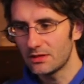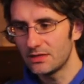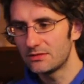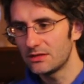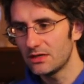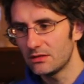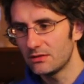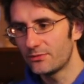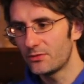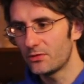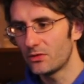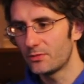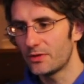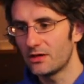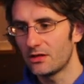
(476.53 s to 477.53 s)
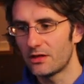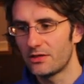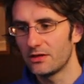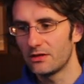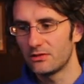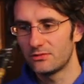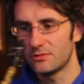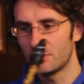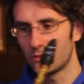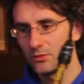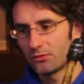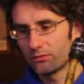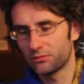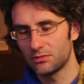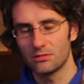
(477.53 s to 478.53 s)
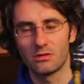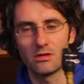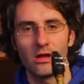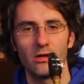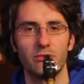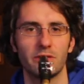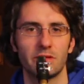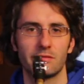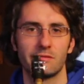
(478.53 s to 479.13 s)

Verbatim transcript: let's say the fourth bar I think is the most compli